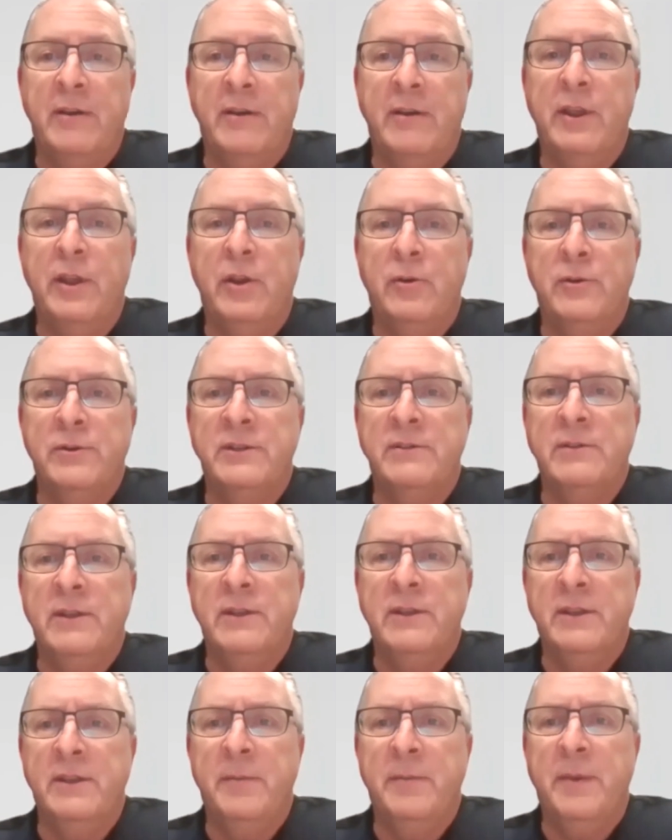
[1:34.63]
years in
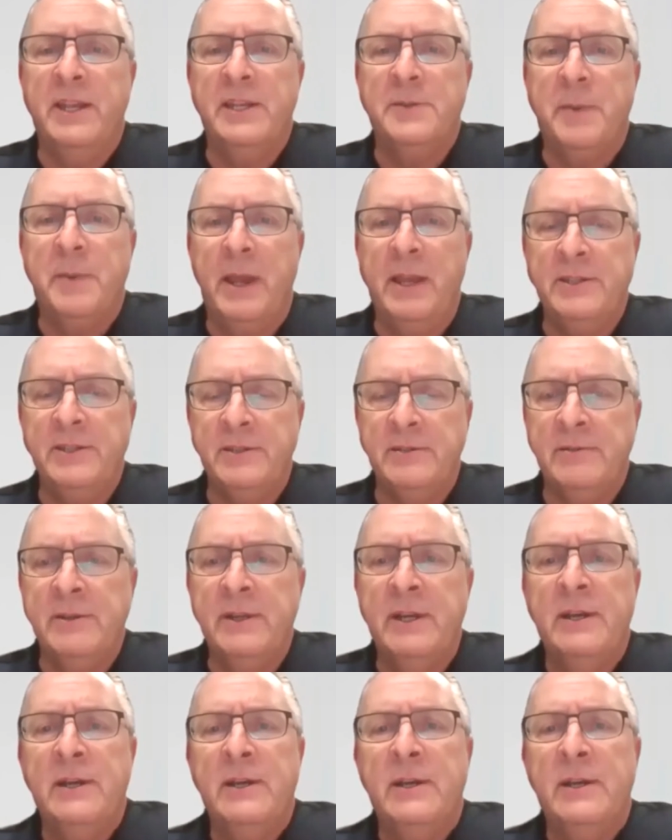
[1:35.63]
the media space, and